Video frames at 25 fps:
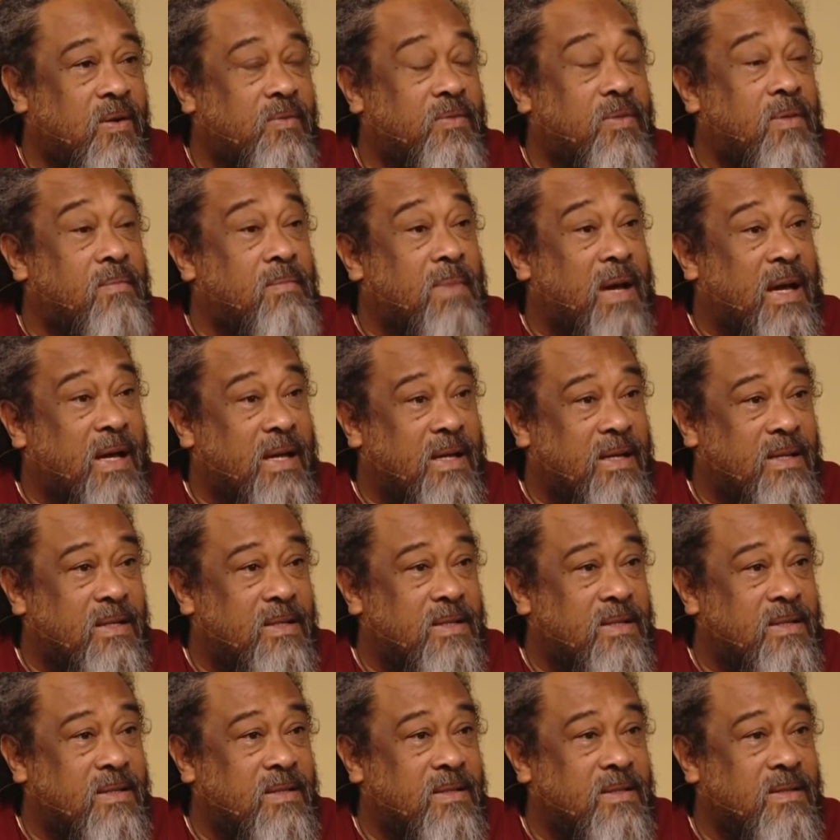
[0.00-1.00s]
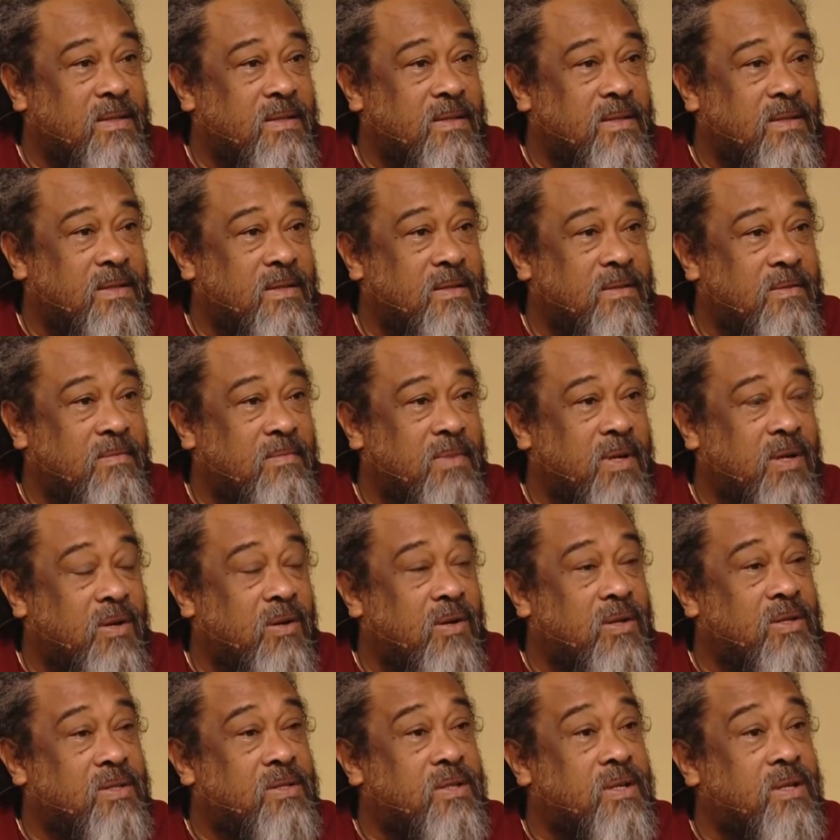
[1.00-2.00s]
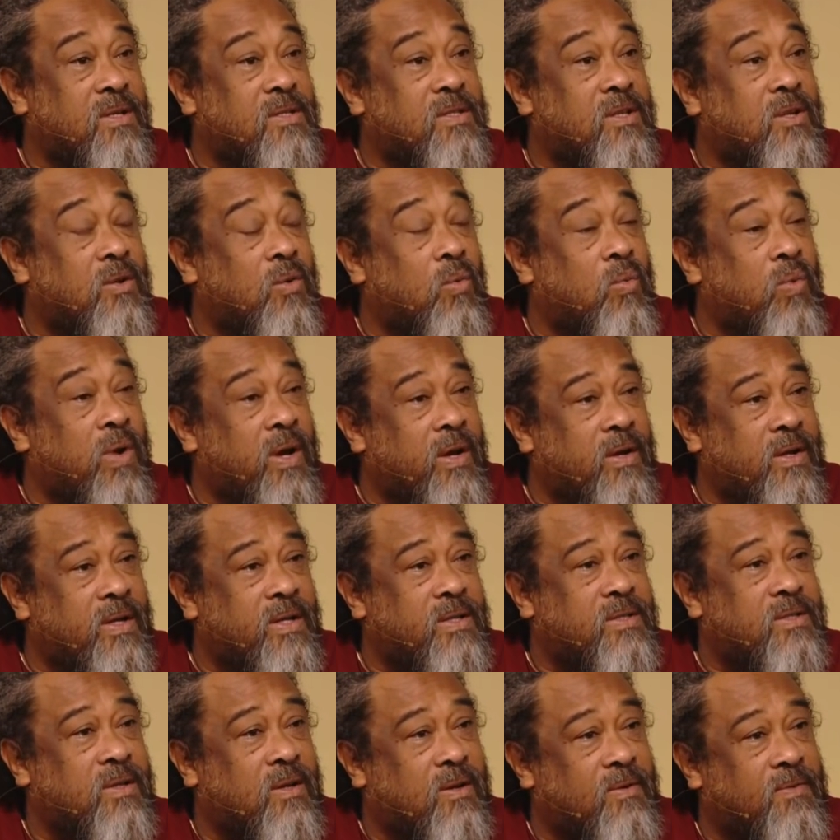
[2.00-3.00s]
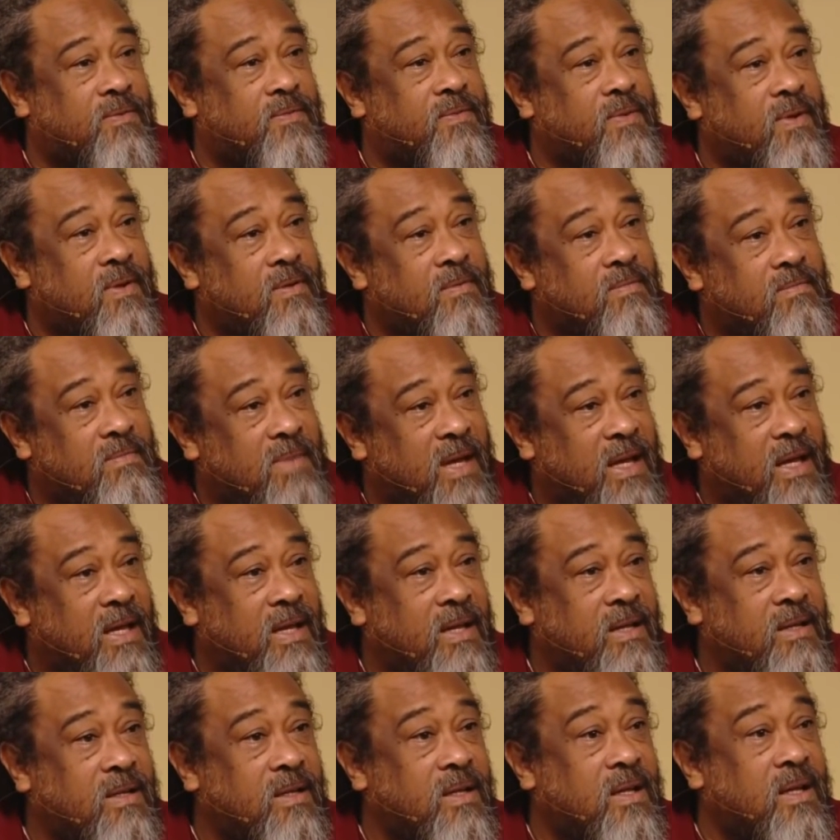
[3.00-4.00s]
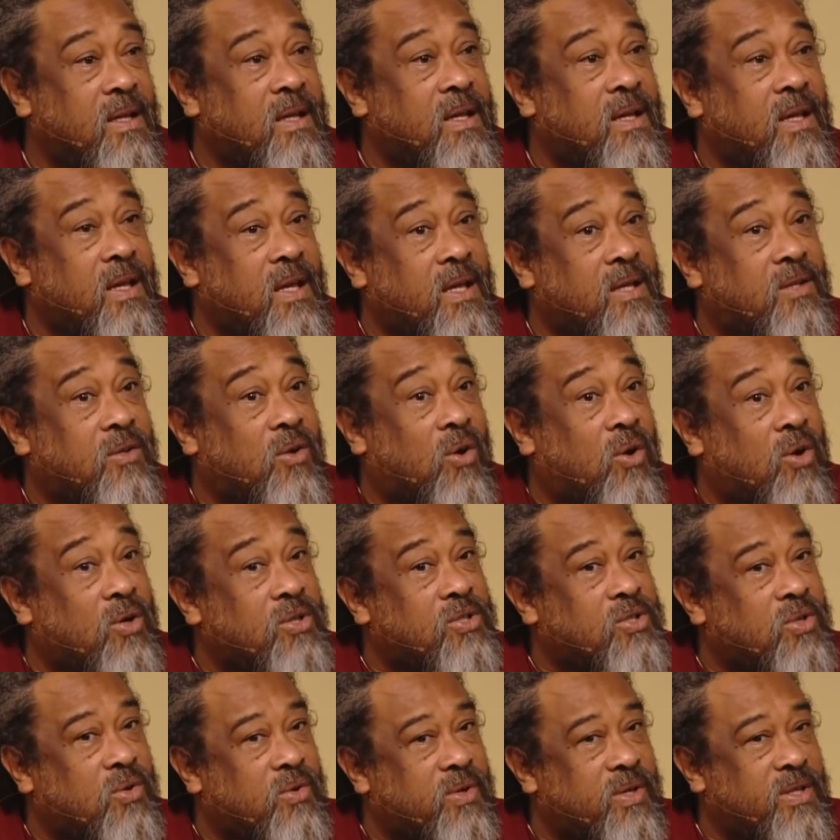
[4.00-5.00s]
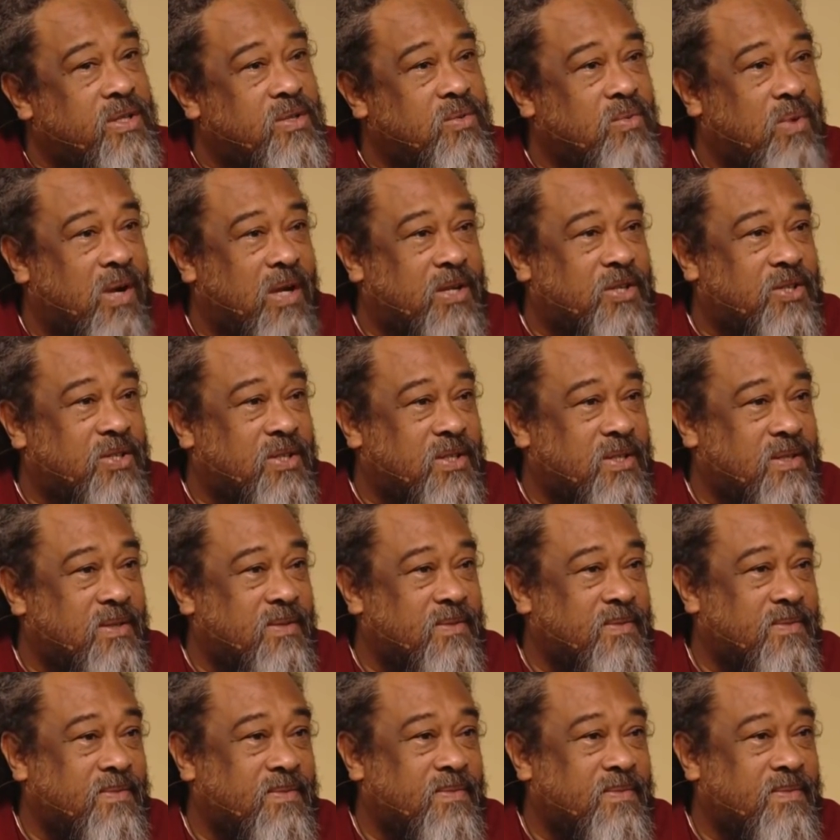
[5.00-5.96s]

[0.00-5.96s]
of the mind because there's an awareness of mind. It also is watched.